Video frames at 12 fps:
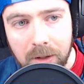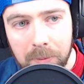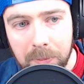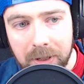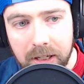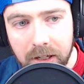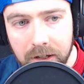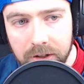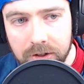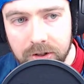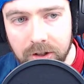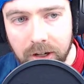
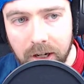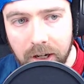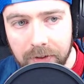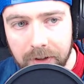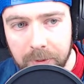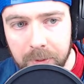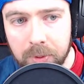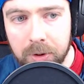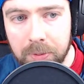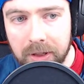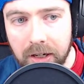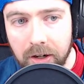because then we would
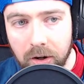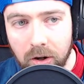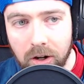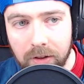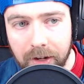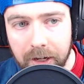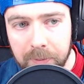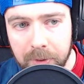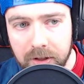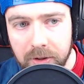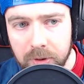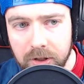be here all night. But
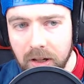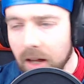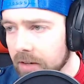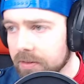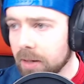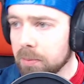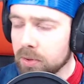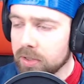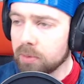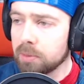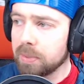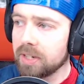there was a lot of demos that
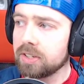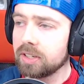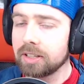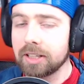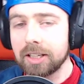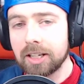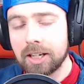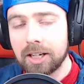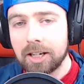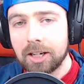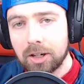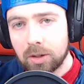were basically,
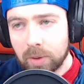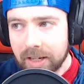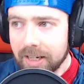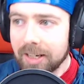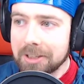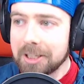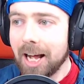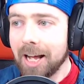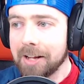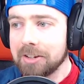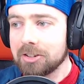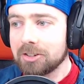we healed
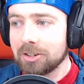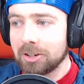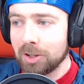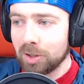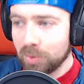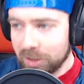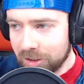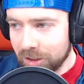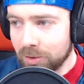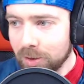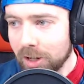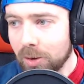guys, we
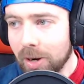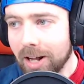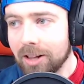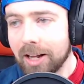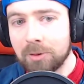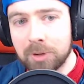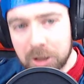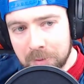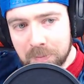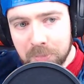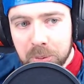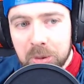did really well, and we
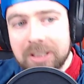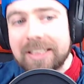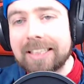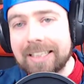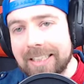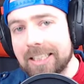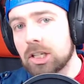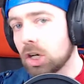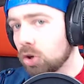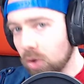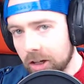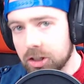completely
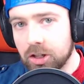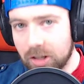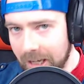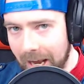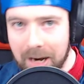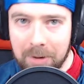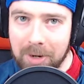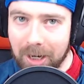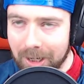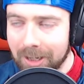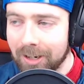crushed the enemy.